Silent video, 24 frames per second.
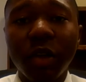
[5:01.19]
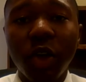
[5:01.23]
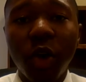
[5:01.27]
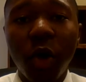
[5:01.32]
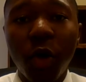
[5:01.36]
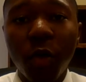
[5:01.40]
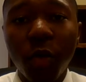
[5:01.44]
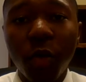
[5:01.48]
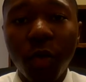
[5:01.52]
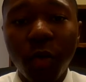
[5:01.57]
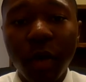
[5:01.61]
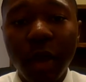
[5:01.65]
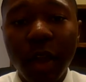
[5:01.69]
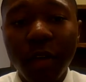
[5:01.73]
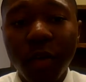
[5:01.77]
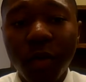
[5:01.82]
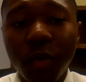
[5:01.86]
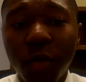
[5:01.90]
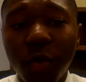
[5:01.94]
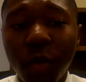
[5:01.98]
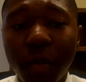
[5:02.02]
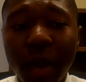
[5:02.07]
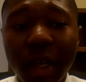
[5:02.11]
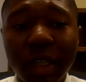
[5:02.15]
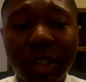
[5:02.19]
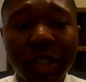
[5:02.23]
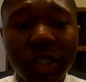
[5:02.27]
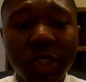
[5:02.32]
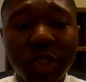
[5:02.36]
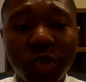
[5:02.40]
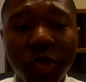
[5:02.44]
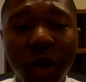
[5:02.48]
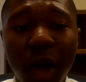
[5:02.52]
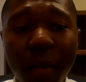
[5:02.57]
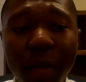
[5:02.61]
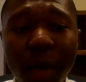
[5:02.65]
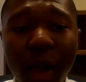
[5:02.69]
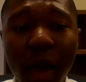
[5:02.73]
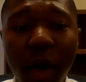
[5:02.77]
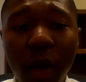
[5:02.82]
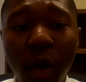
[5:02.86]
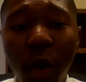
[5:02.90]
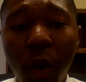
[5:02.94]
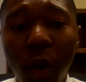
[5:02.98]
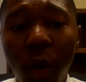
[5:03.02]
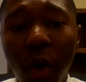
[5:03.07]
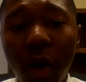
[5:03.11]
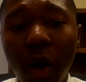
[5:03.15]
even when patients drop out
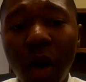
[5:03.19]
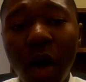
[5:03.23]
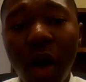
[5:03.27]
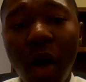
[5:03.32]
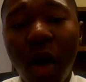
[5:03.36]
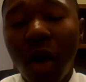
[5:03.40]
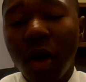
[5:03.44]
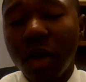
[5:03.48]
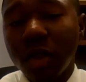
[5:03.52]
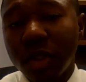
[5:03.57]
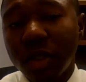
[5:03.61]
or are